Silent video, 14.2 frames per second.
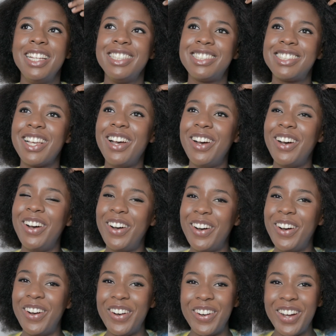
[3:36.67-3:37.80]
So
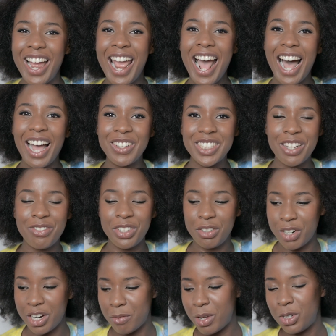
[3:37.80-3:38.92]
I would definitely
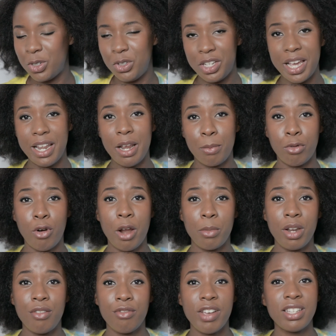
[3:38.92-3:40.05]
recommend you get a primer.
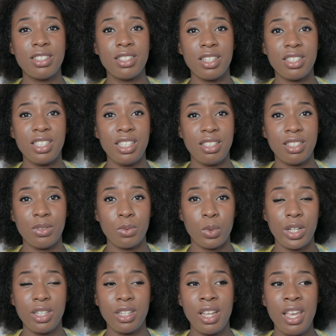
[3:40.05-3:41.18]
Invest in a decent
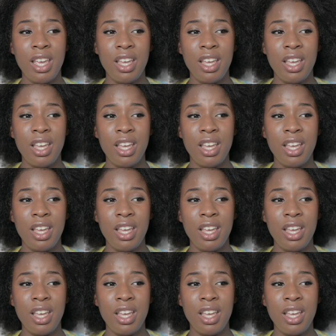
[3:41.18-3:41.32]
one.